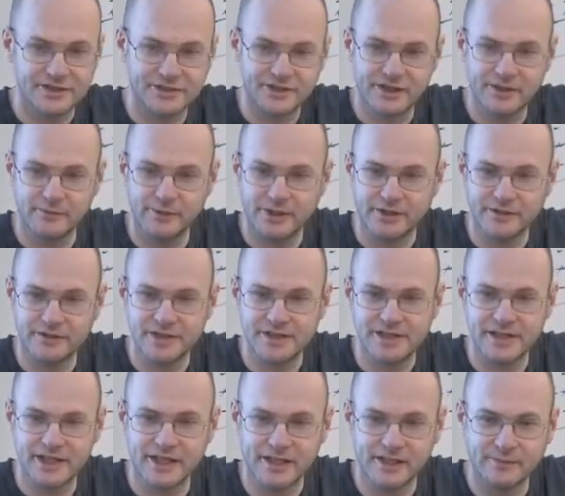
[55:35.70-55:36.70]
year we don't
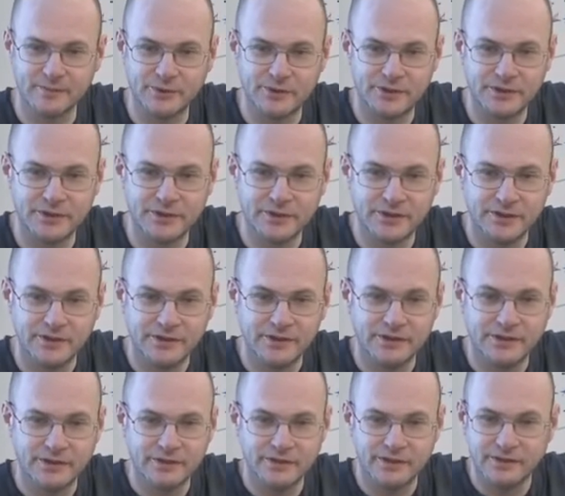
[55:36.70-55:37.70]
see anymore.
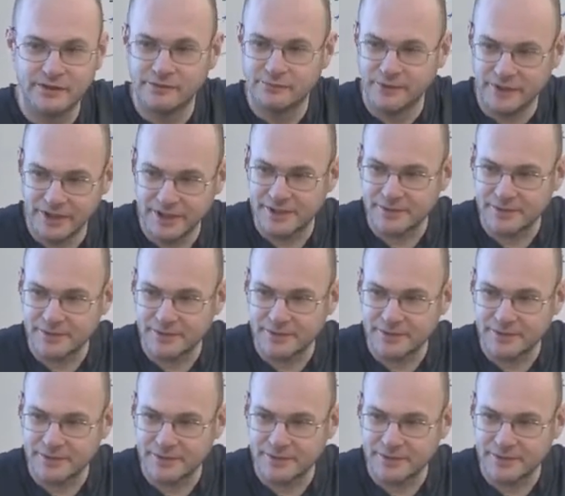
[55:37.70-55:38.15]
We need to